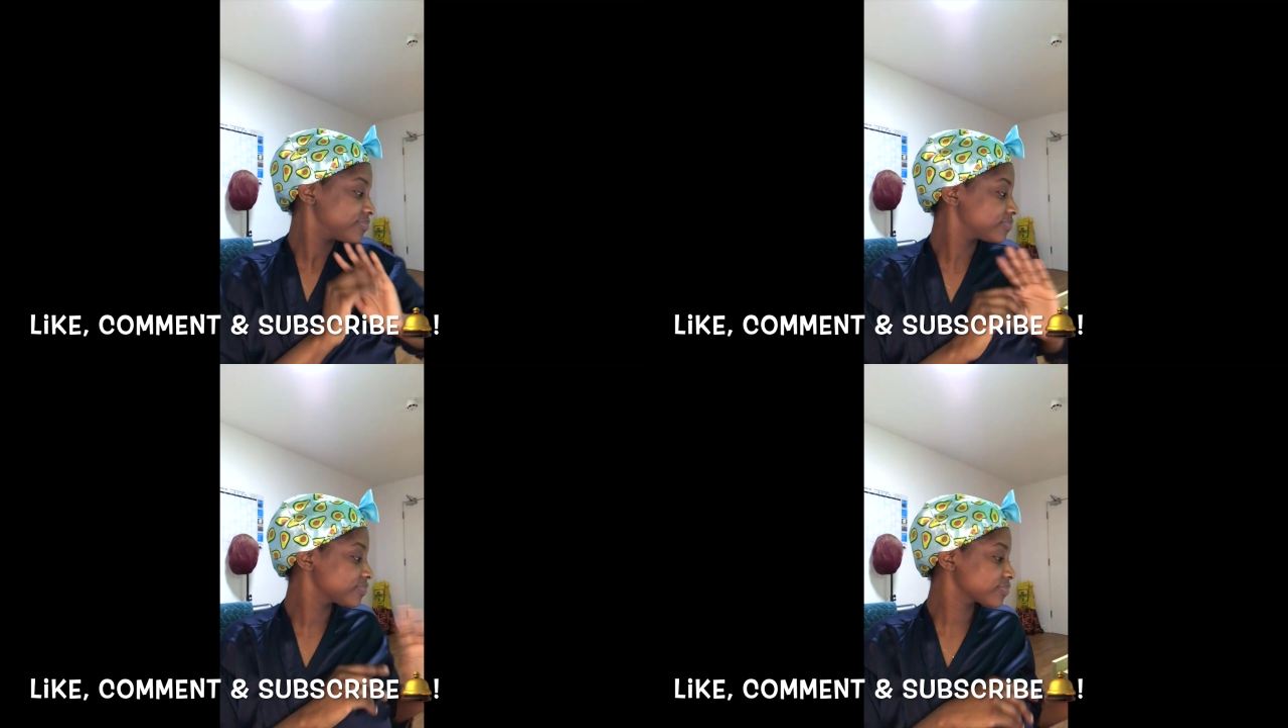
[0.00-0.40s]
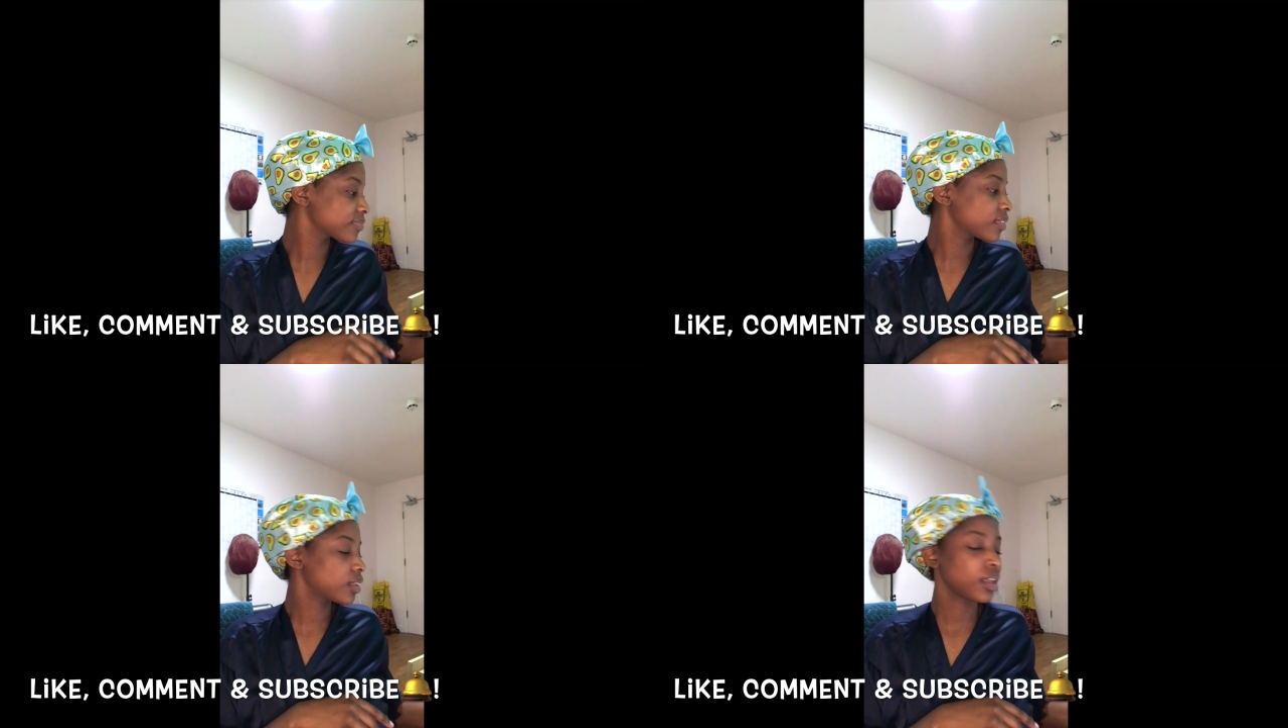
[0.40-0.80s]
as
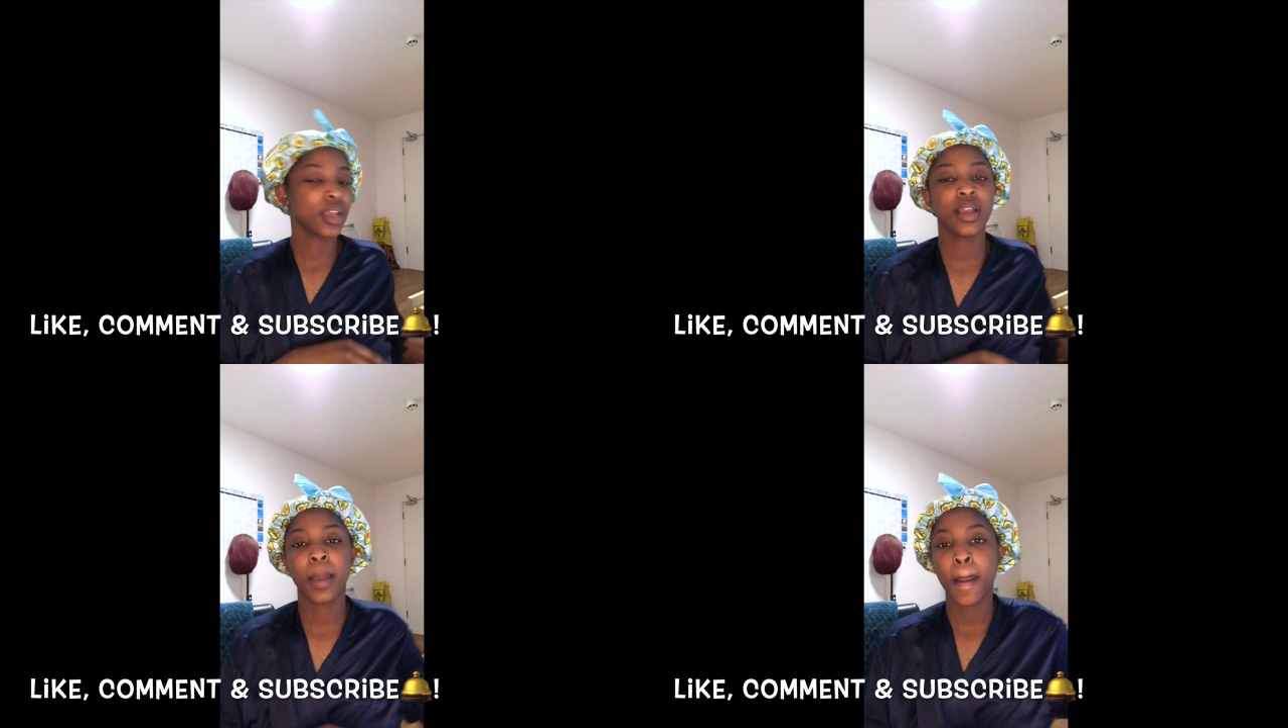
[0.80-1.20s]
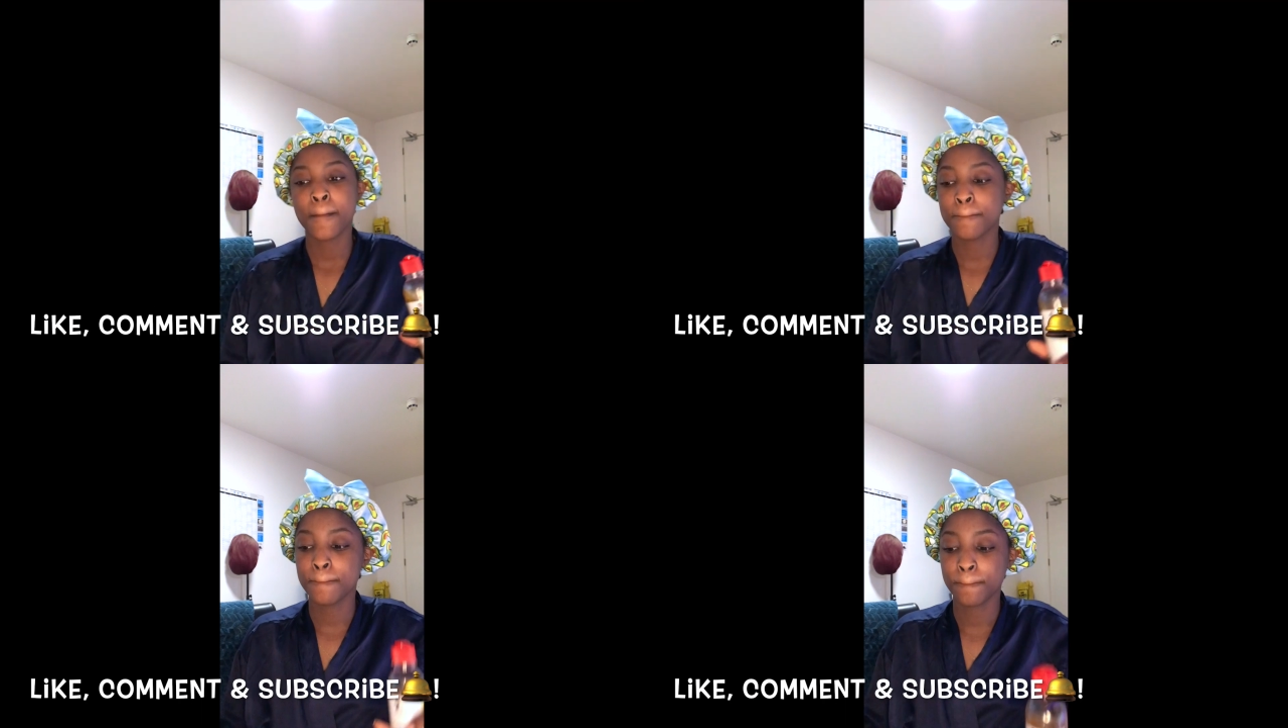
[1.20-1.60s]
promised, I am
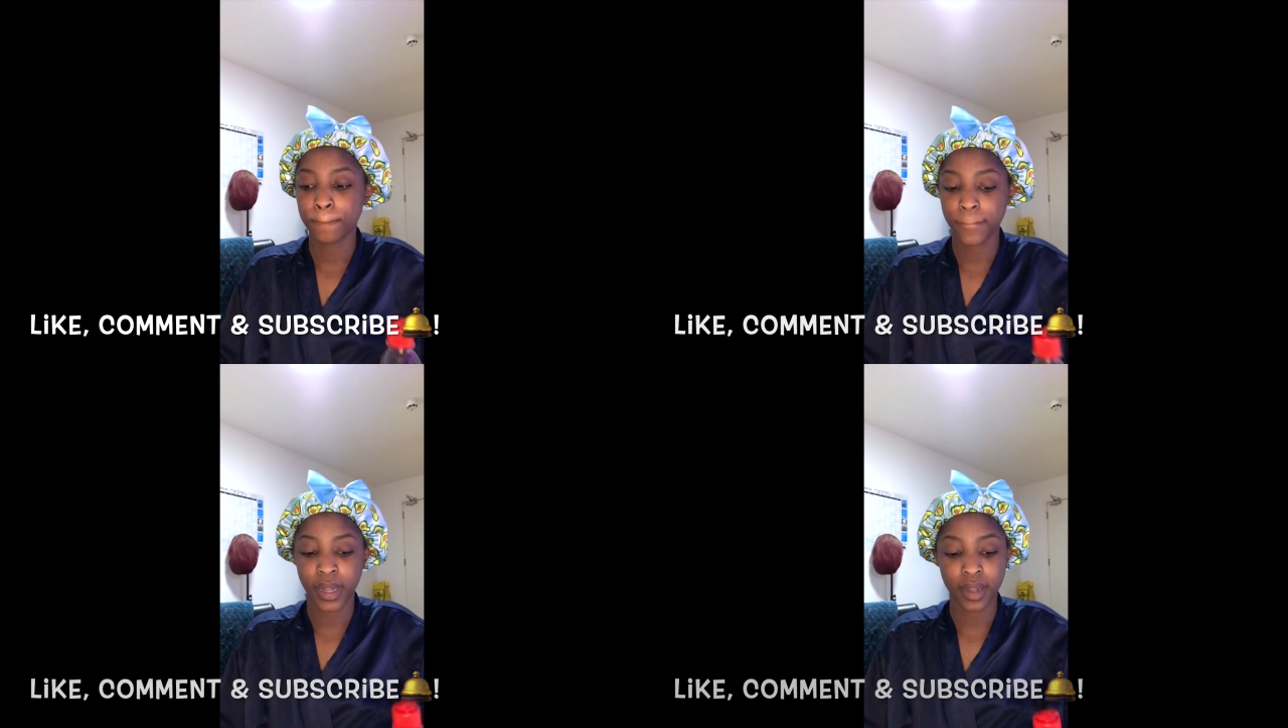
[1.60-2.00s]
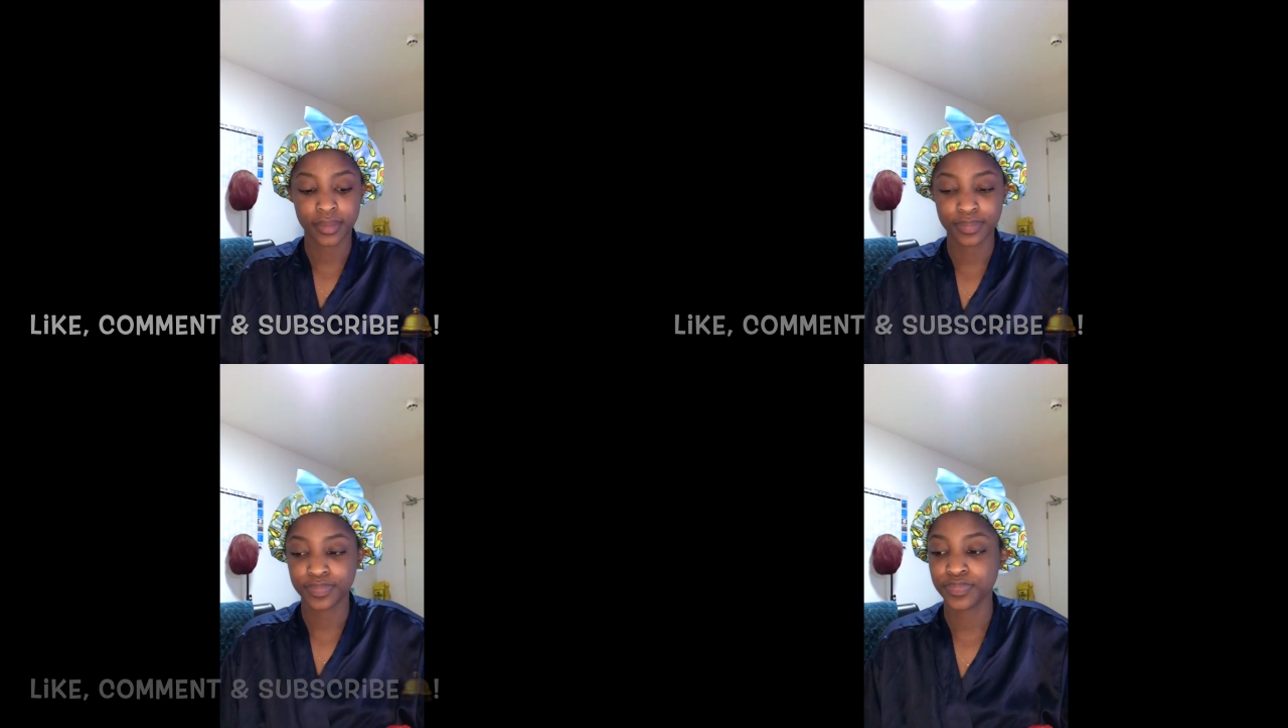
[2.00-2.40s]
back with
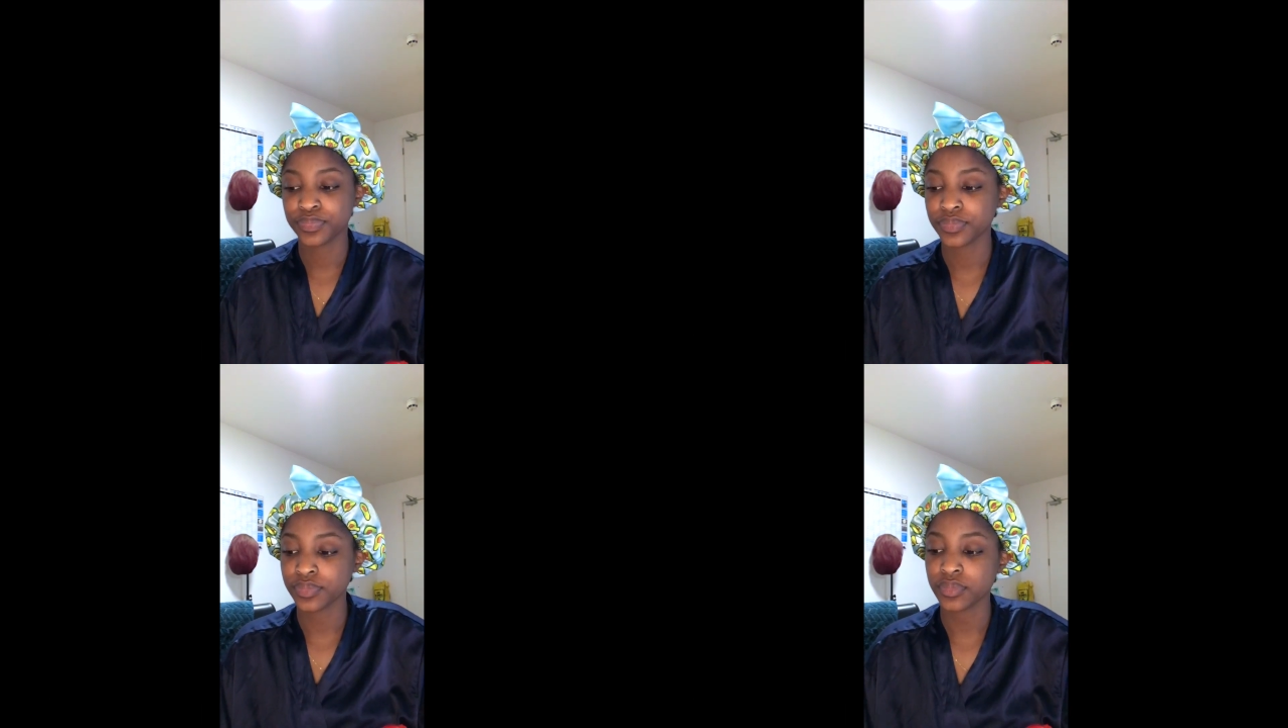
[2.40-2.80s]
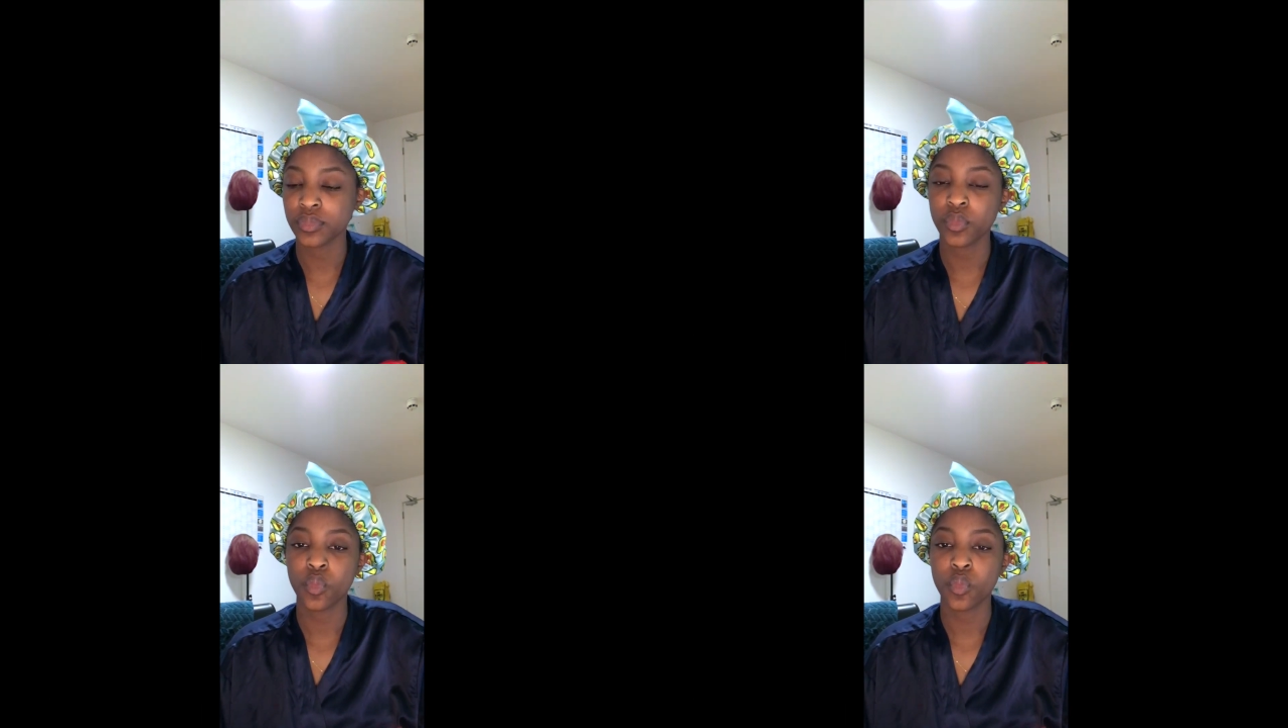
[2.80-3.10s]
a skincare